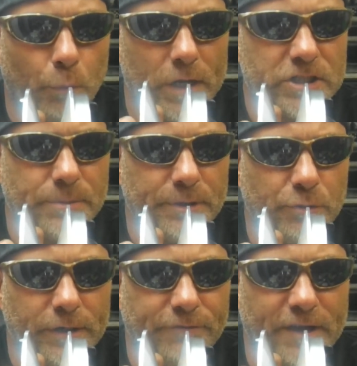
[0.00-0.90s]
wedged in
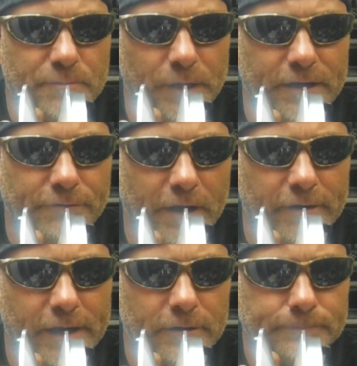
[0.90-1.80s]
between the faceplate and the
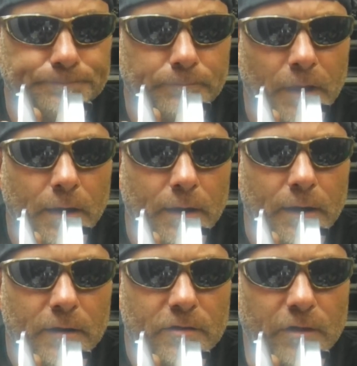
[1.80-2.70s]
Variator.
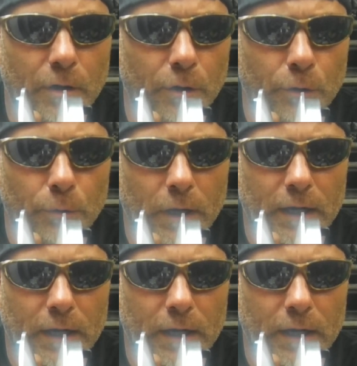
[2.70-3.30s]
So